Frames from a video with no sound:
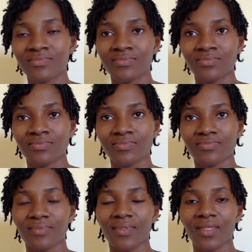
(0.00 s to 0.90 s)

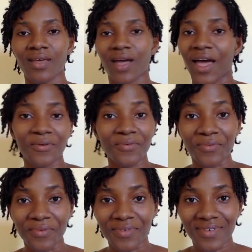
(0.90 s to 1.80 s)
I don't
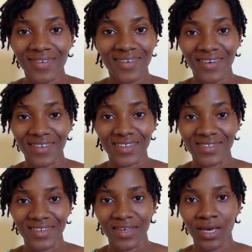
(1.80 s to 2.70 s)
know,
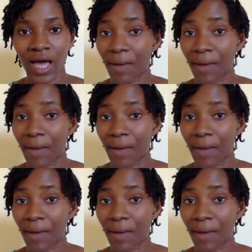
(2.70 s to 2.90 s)
honestly.